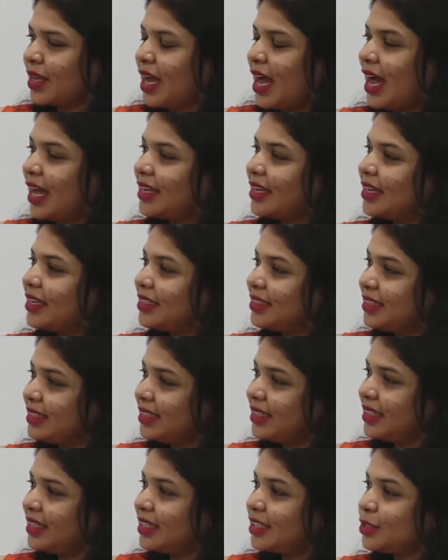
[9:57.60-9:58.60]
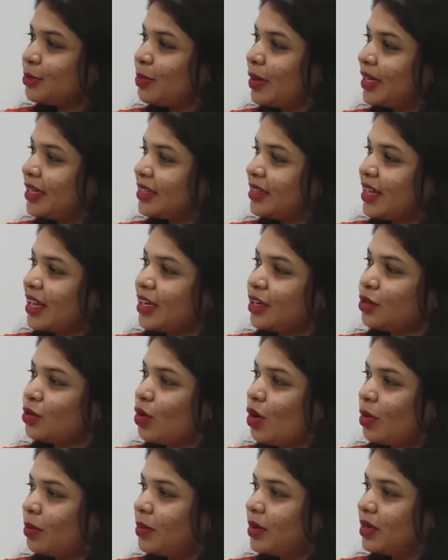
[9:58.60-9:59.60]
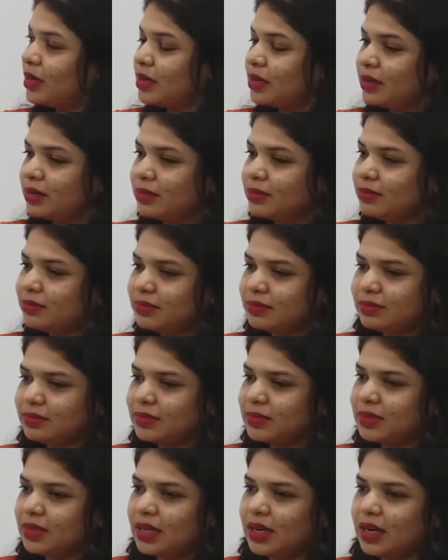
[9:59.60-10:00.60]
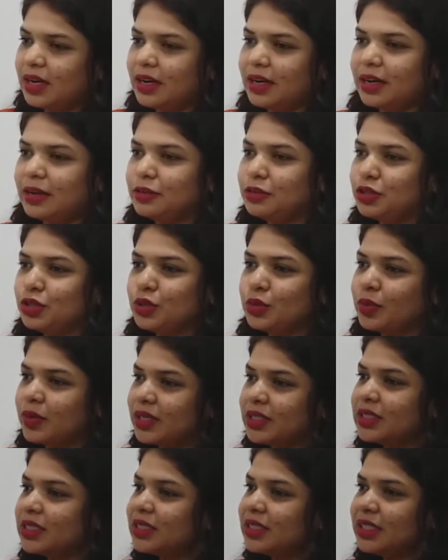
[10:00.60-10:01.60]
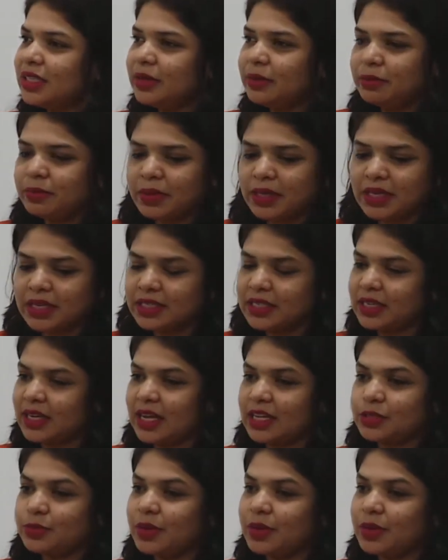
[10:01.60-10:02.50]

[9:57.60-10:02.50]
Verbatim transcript: IIT is better than a normal uh, university because it has